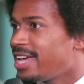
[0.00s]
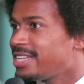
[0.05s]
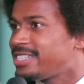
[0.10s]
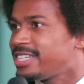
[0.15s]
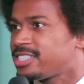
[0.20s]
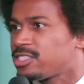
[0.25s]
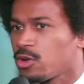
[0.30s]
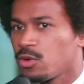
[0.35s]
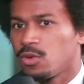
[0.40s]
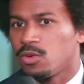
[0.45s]
I
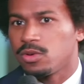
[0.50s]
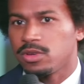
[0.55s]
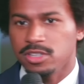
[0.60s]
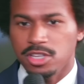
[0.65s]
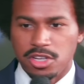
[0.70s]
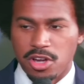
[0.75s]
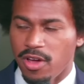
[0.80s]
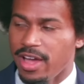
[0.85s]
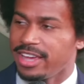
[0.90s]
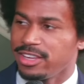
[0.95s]
said, so
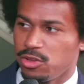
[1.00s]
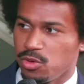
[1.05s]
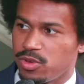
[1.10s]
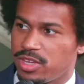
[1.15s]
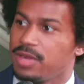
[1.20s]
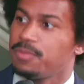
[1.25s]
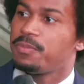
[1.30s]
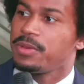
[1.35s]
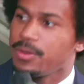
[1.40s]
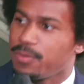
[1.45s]
you know how you
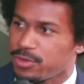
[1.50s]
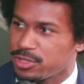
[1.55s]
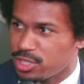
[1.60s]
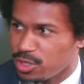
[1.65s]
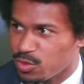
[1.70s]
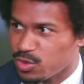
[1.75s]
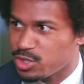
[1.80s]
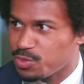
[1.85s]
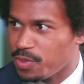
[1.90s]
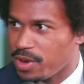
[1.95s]
get people
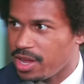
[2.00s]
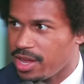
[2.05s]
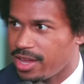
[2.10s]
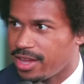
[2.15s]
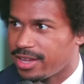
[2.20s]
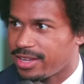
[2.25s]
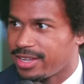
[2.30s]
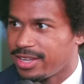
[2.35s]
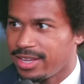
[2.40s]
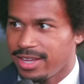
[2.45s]
to
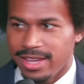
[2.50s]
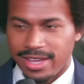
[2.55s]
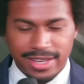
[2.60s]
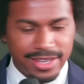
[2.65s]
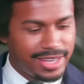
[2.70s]
respond? Right.